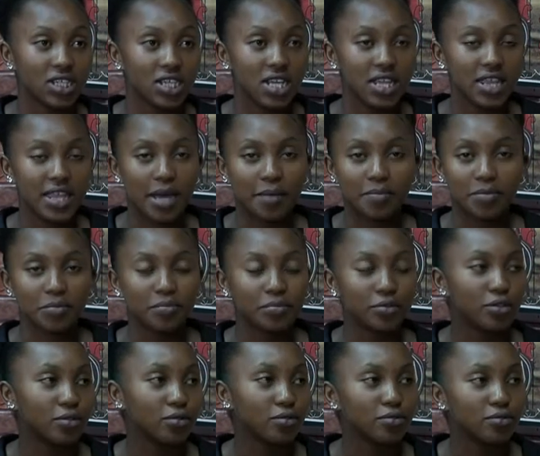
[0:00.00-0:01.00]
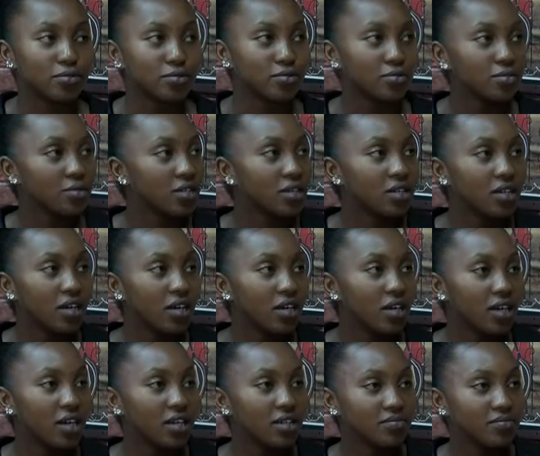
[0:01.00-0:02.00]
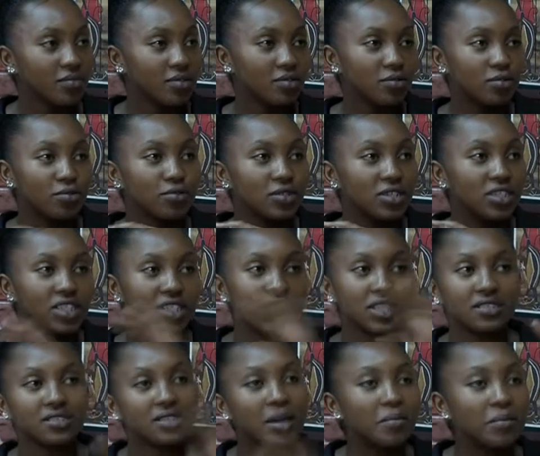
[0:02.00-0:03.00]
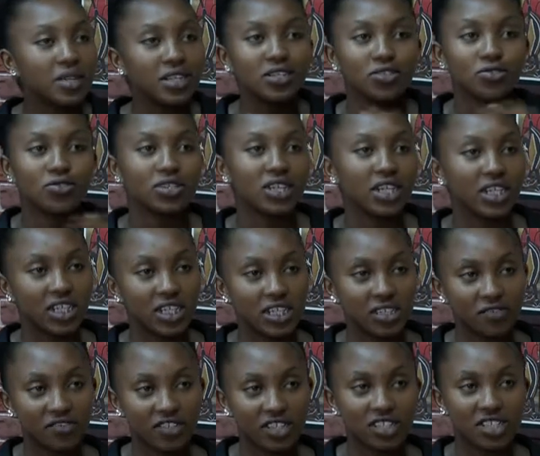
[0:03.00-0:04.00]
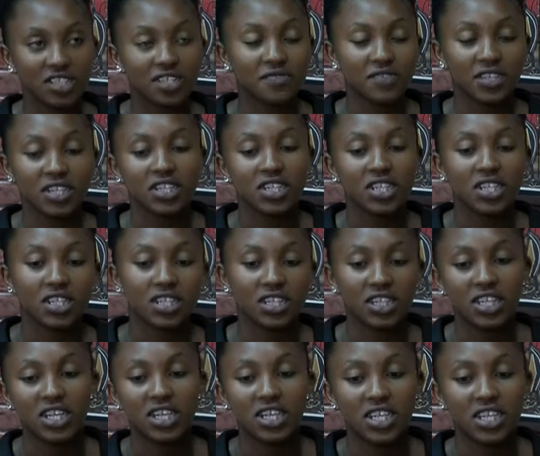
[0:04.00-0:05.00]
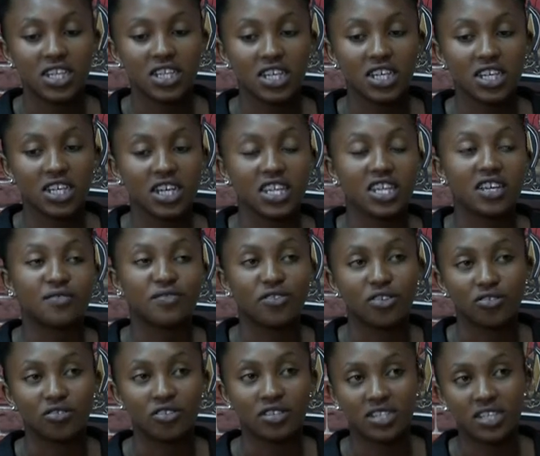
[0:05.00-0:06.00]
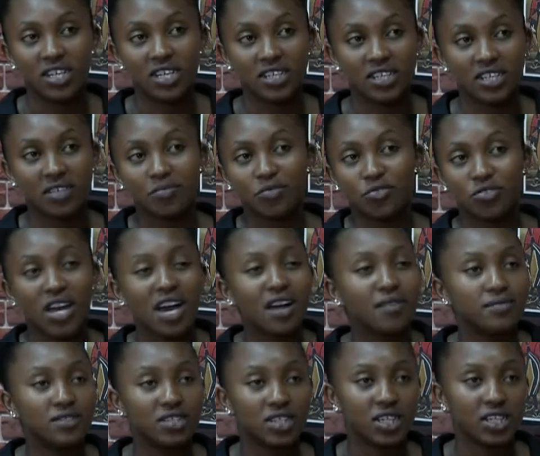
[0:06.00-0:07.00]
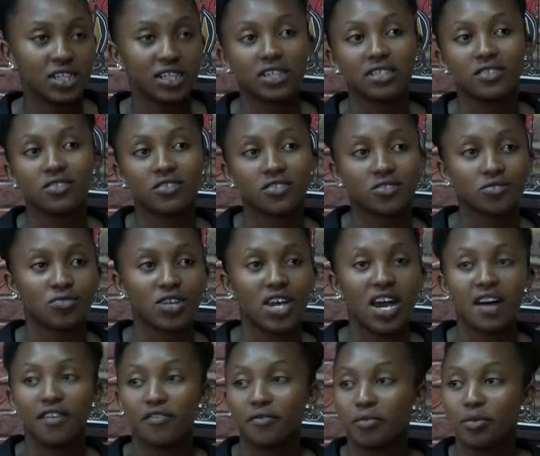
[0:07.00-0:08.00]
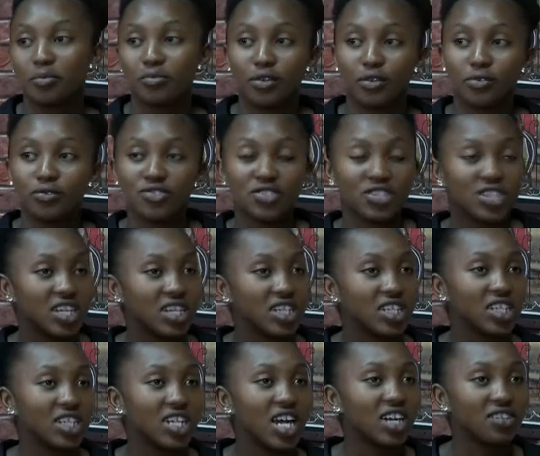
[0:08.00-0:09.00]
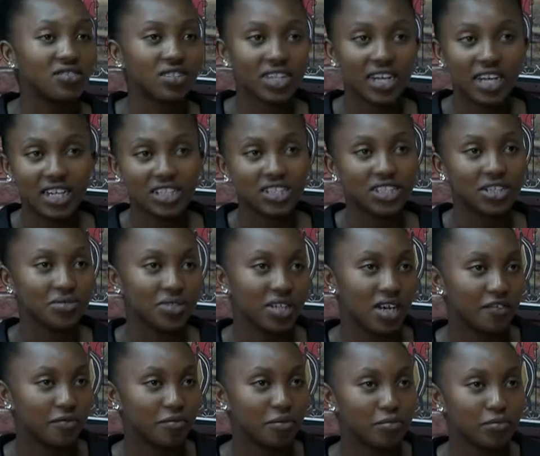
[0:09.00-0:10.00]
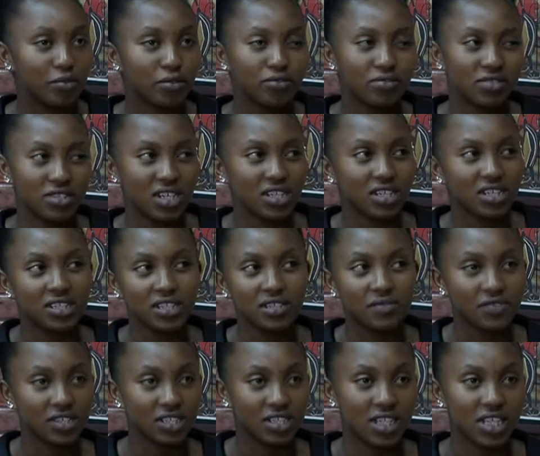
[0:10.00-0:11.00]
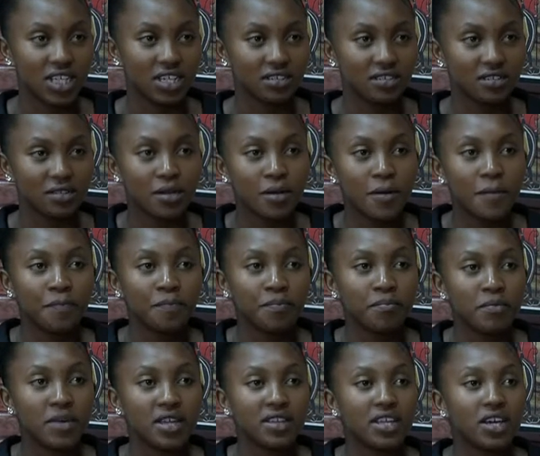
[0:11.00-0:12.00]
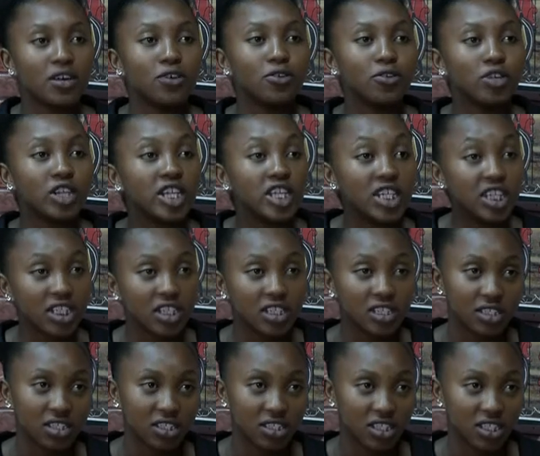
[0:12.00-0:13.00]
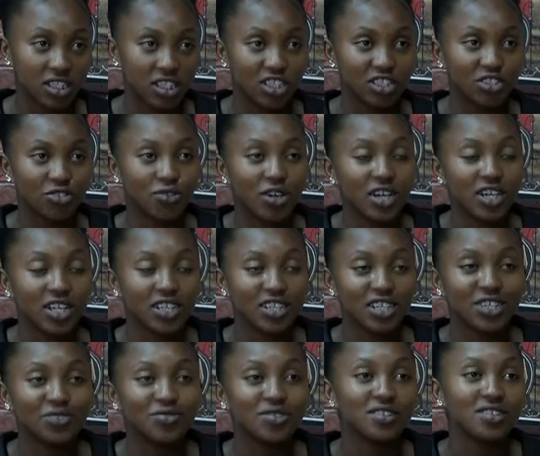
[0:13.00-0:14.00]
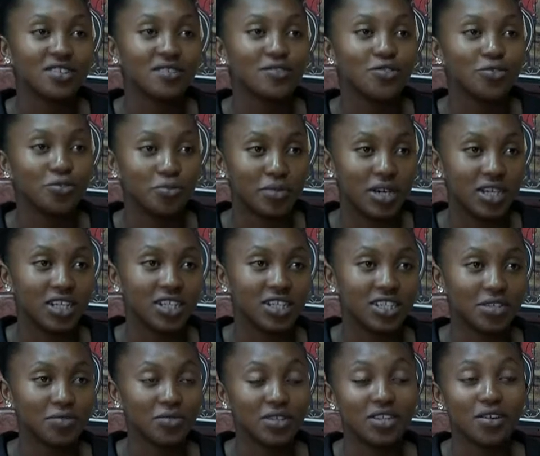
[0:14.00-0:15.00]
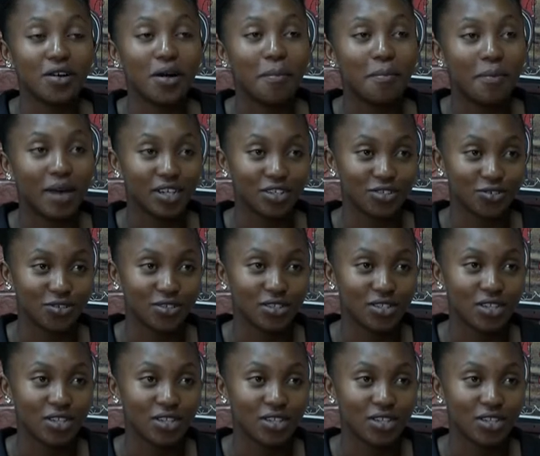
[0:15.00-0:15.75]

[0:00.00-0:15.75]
There are people who did something totally different. Even in the Kenya volunteer teams, we have journalists, we have people who studied agriculture, we have people who studied different things, but they're all in ensuring that we save humanity with our passion.